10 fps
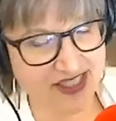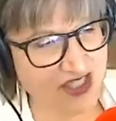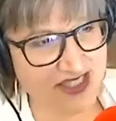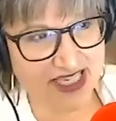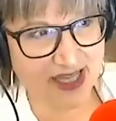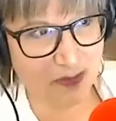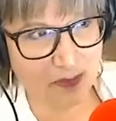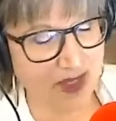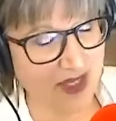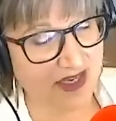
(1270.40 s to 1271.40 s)
Just let them
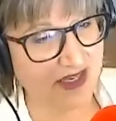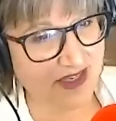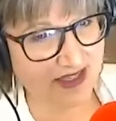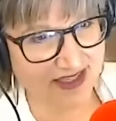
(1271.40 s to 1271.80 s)
be.